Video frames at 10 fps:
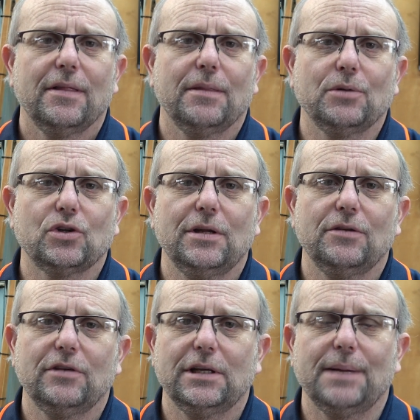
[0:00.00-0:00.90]
the machine
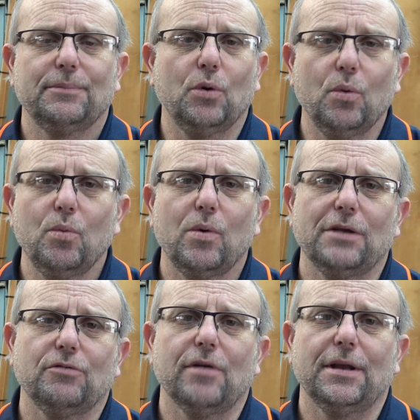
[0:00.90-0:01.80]
set up to
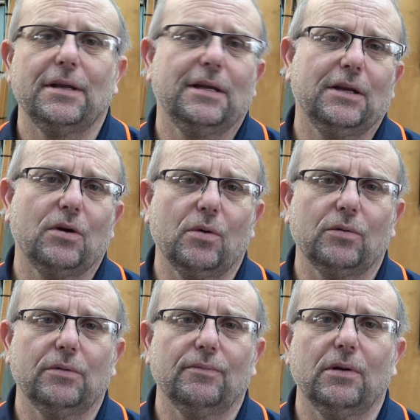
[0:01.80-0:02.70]
always run in
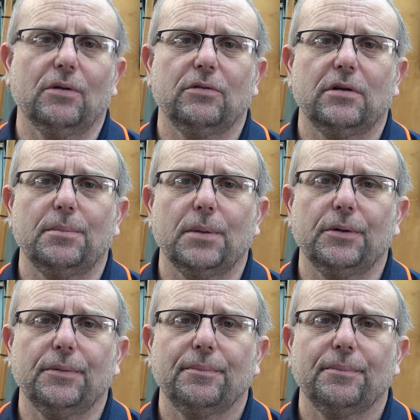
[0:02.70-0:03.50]
constant velocity mode.